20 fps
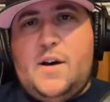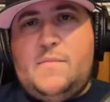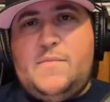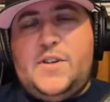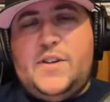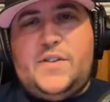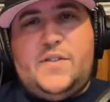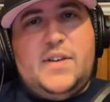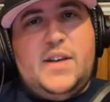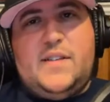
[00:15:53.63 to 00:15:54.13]

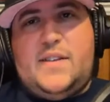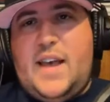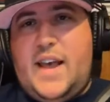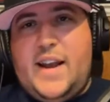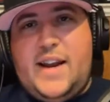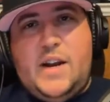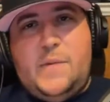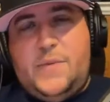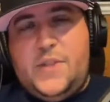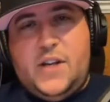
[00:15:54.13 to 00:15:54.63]
Just it's
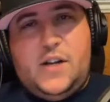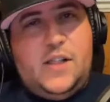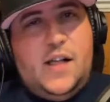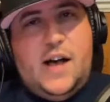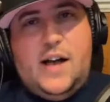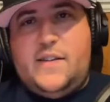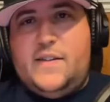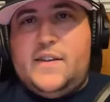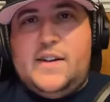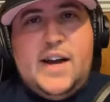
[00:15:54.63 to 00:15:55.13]
hanging up in the
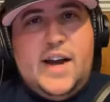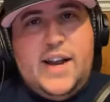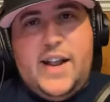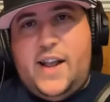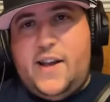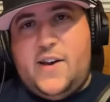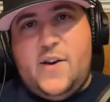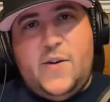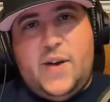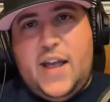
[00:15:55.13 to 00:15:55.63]
closet. I
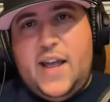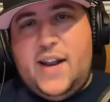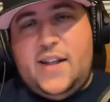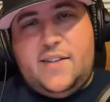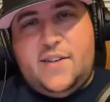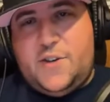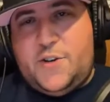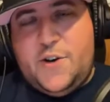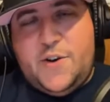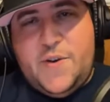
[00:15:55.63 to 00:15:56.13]
didn't go get it
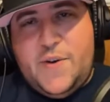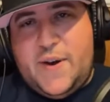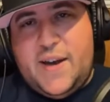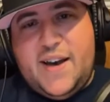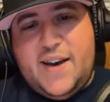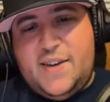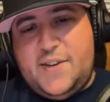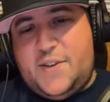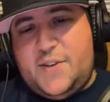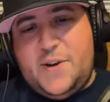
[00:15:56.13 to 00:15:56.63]
to show you
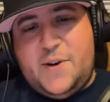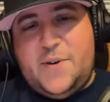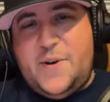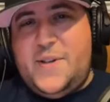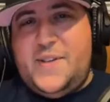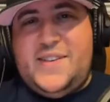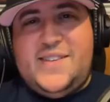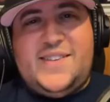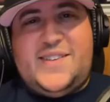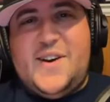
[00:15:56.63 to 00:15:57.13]
guys, so
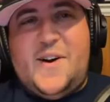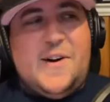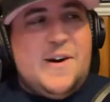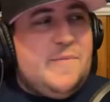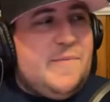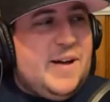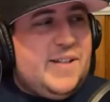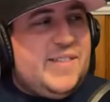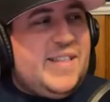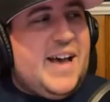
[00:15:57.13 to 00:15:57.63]
sorry
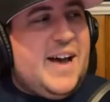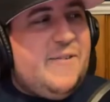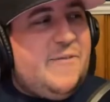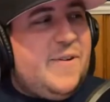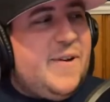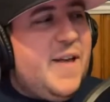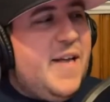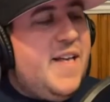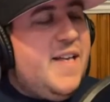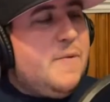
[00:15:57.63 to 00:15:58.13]
about that
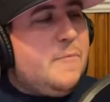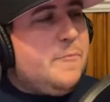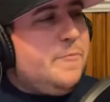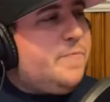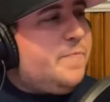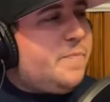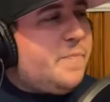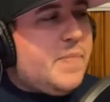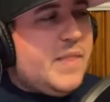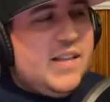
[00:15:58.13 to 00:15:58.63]
one.
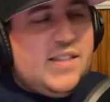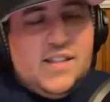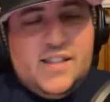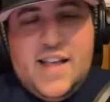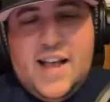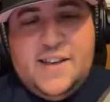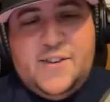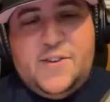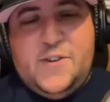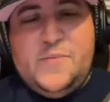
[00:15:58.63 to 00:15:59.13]
The
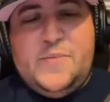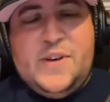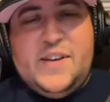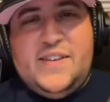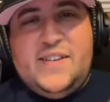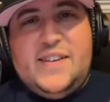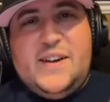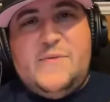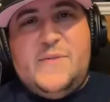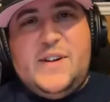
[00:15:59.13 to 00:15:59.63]
last two
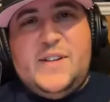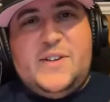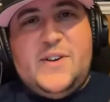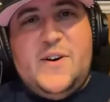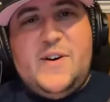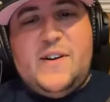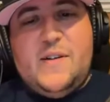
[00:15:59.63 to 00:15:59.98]
pieces I want to talk